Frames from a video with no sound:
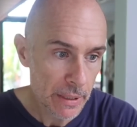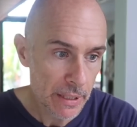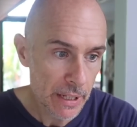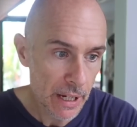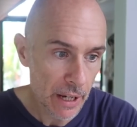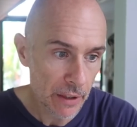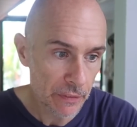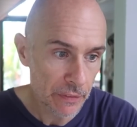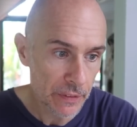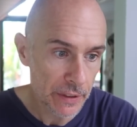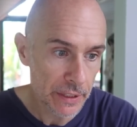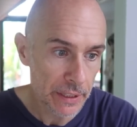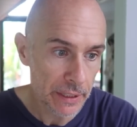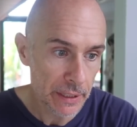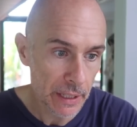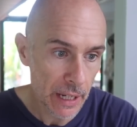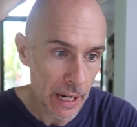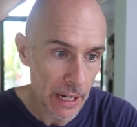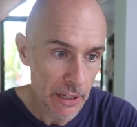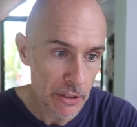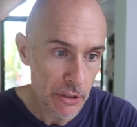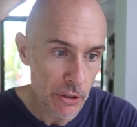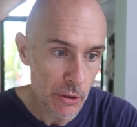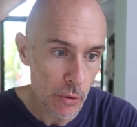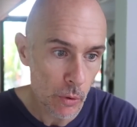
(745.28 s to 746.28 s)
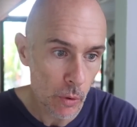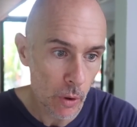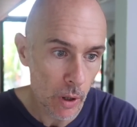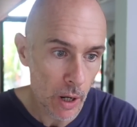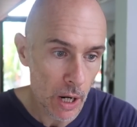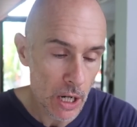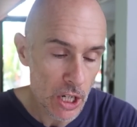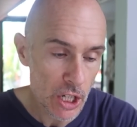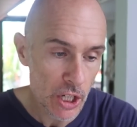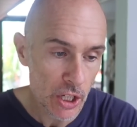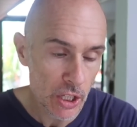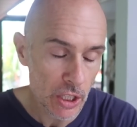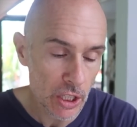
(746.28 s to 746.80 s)
Yeah, the actual
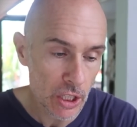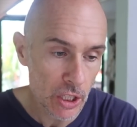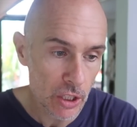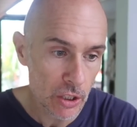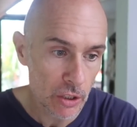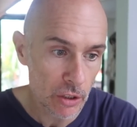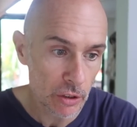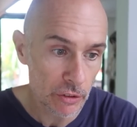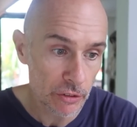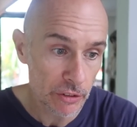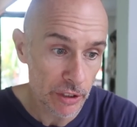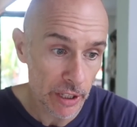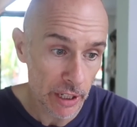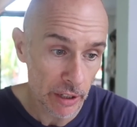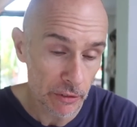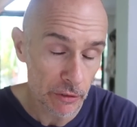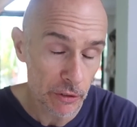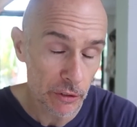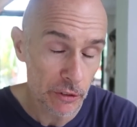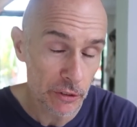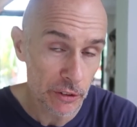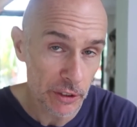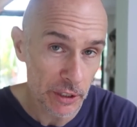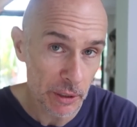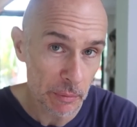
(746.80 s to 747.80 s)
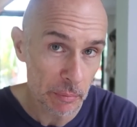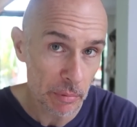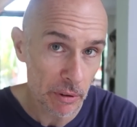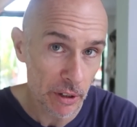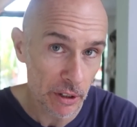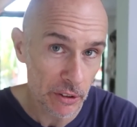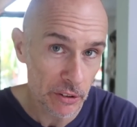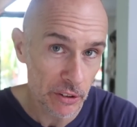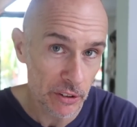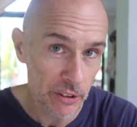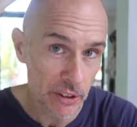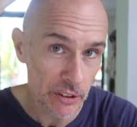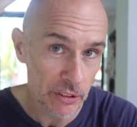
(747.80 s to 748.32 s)
container, just seen the
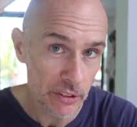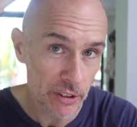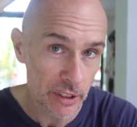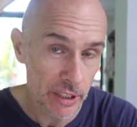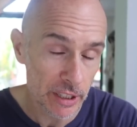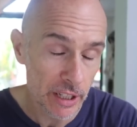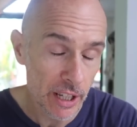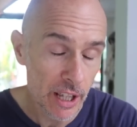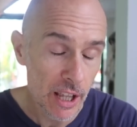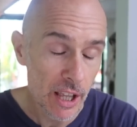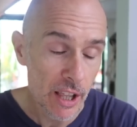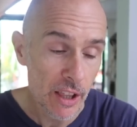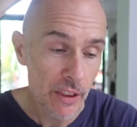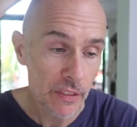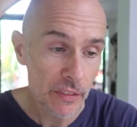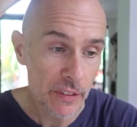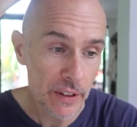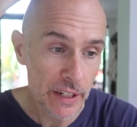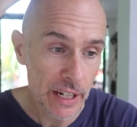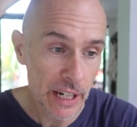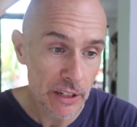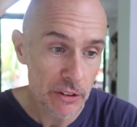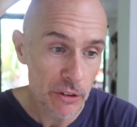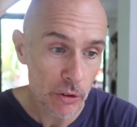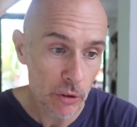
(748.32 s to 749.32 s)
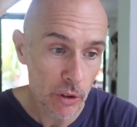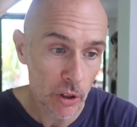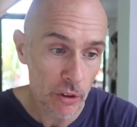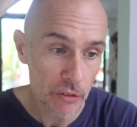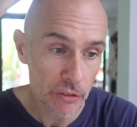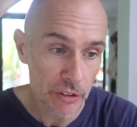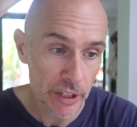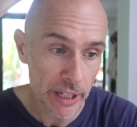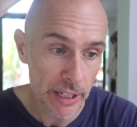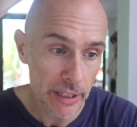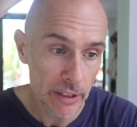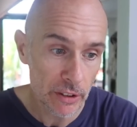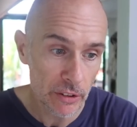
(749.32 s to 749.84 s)
prices actually. The actual
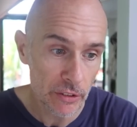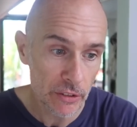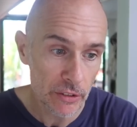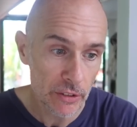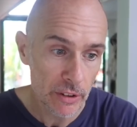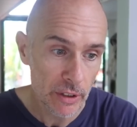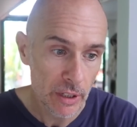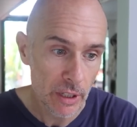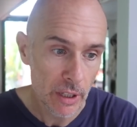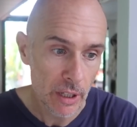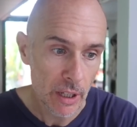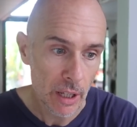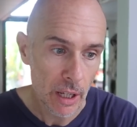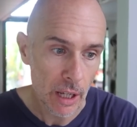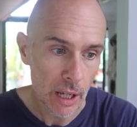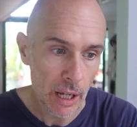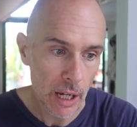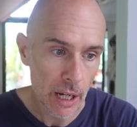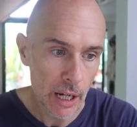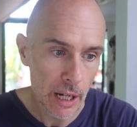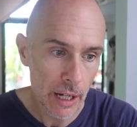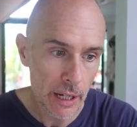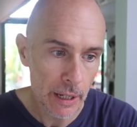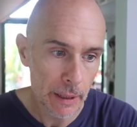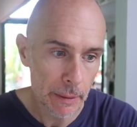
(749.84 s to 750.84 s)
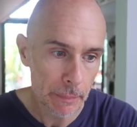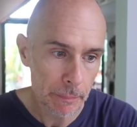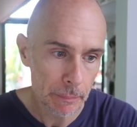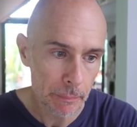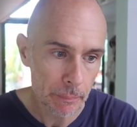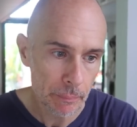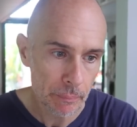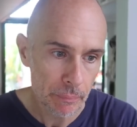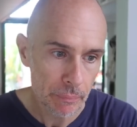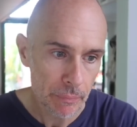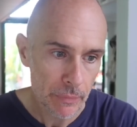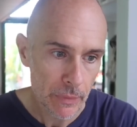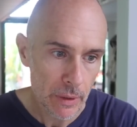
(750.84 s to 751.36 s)
containers,
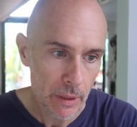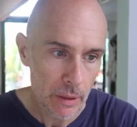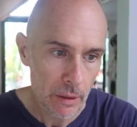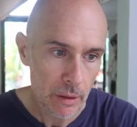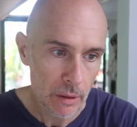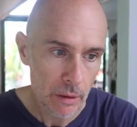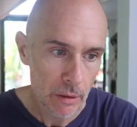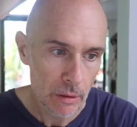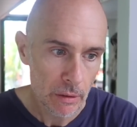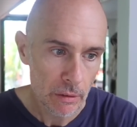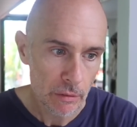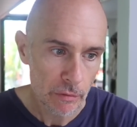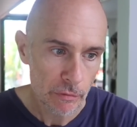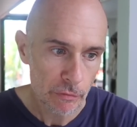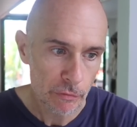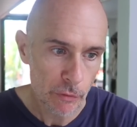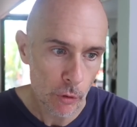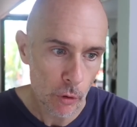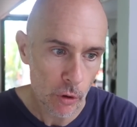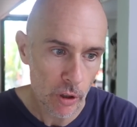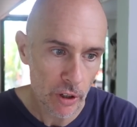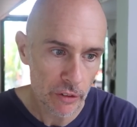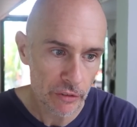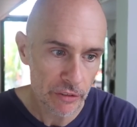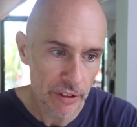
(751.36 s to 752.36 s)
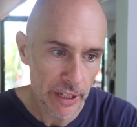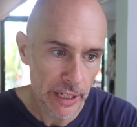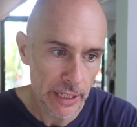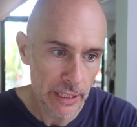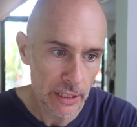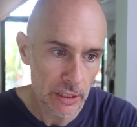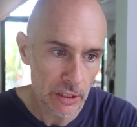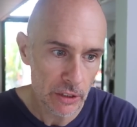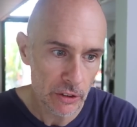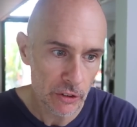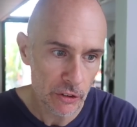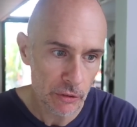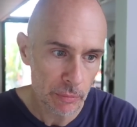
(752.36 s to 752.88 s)
4
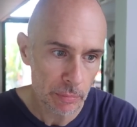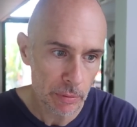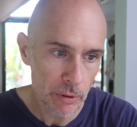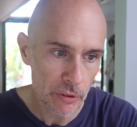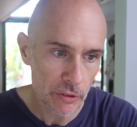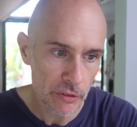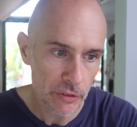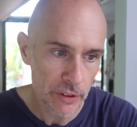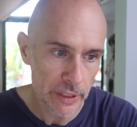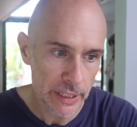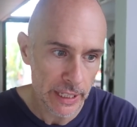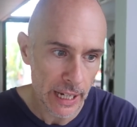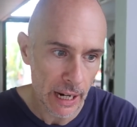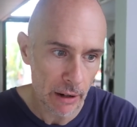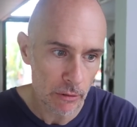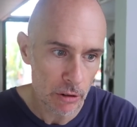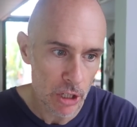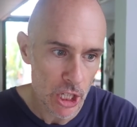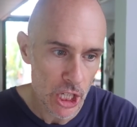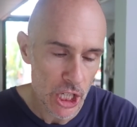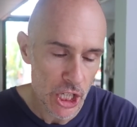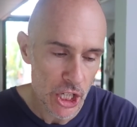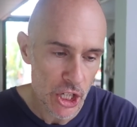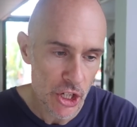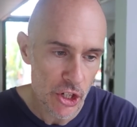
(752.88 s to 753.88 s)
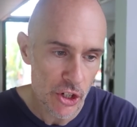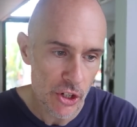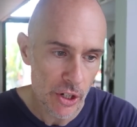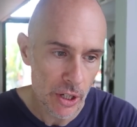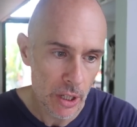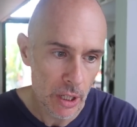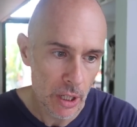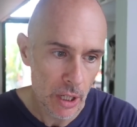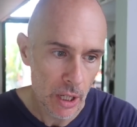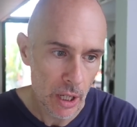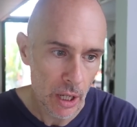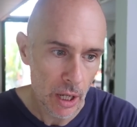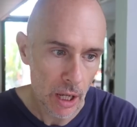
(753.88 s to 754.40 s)
containers plus the garage,
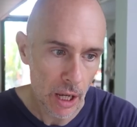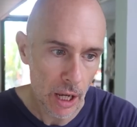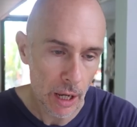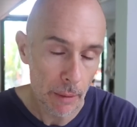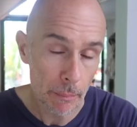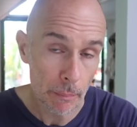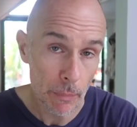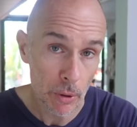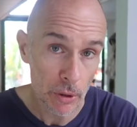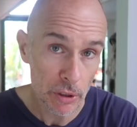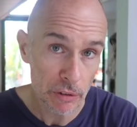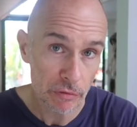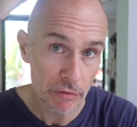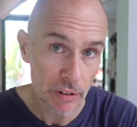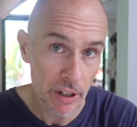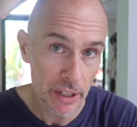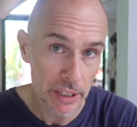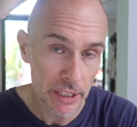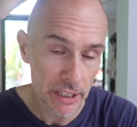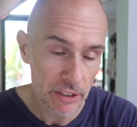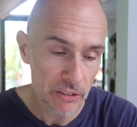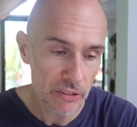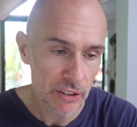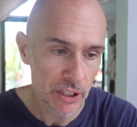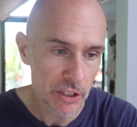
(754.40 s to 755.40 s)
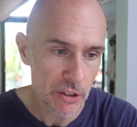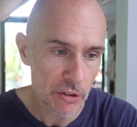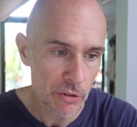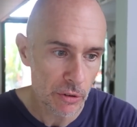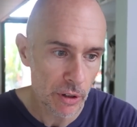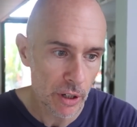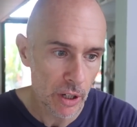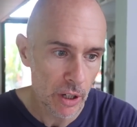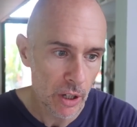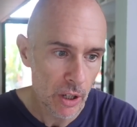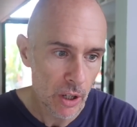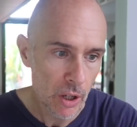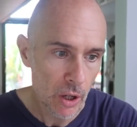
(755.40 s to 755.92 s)
modified,
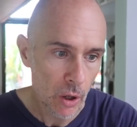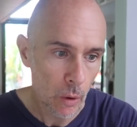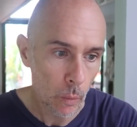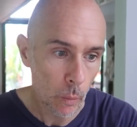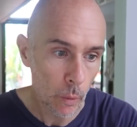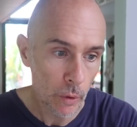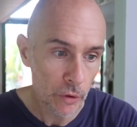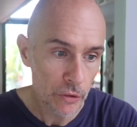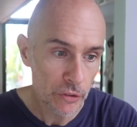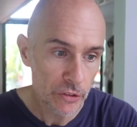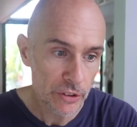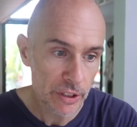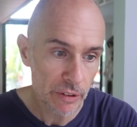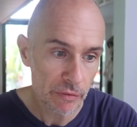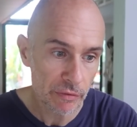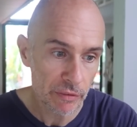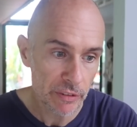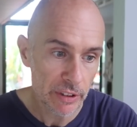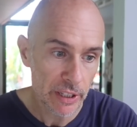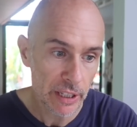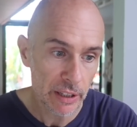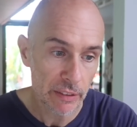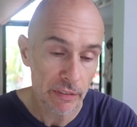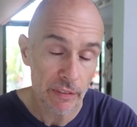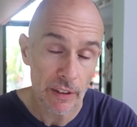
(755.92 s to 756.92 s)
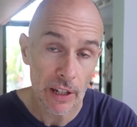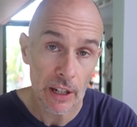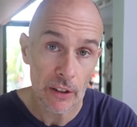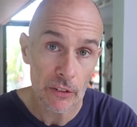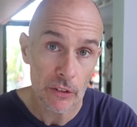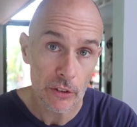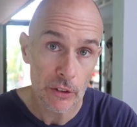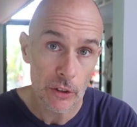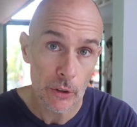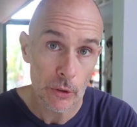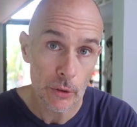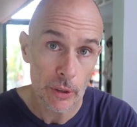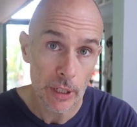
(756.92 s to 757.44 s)
etc., was
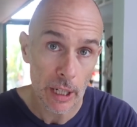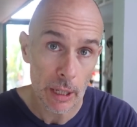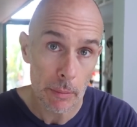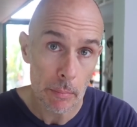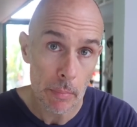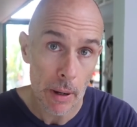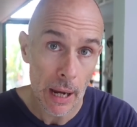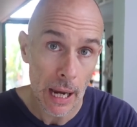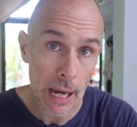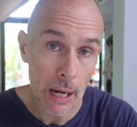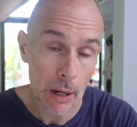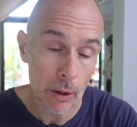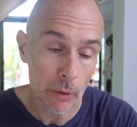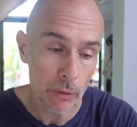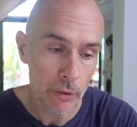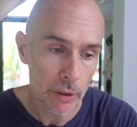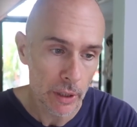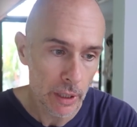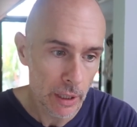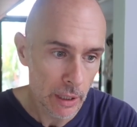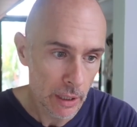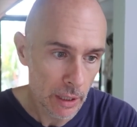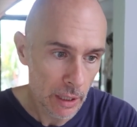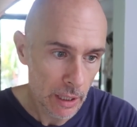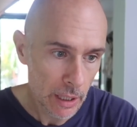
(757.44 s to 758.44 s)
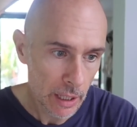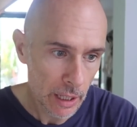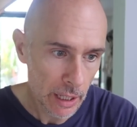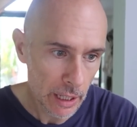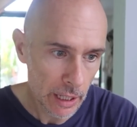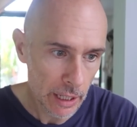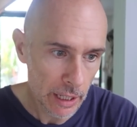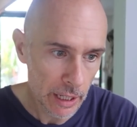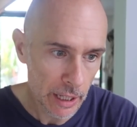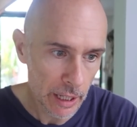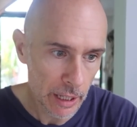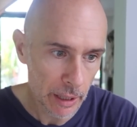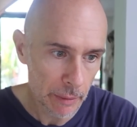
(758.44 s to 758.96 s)
17,000 UK pound,
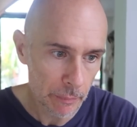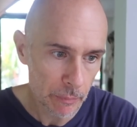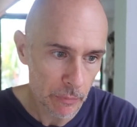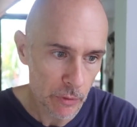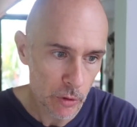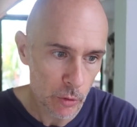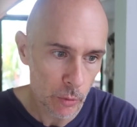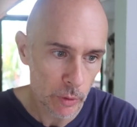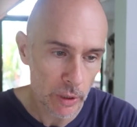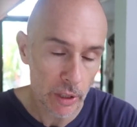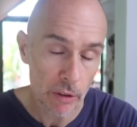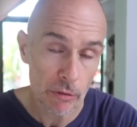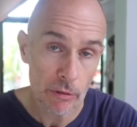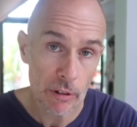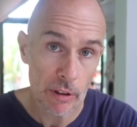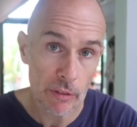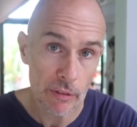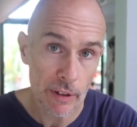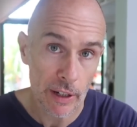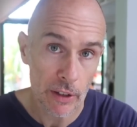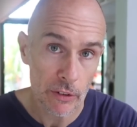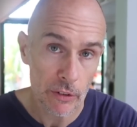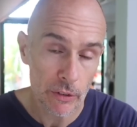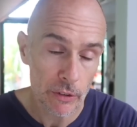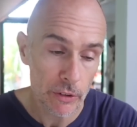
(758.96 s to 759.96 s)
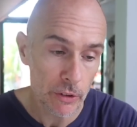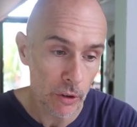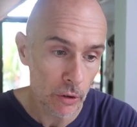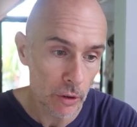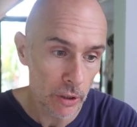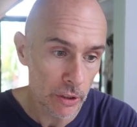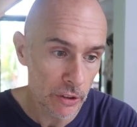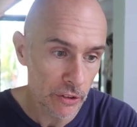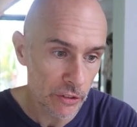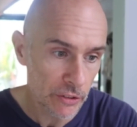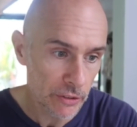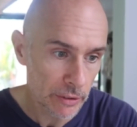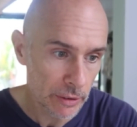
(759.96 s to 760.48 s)

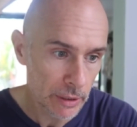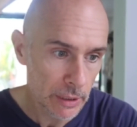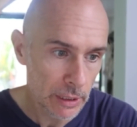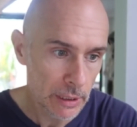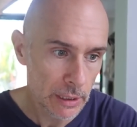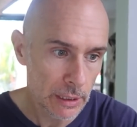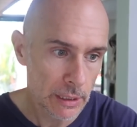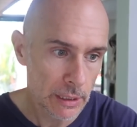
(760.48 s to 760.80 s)
$23,000,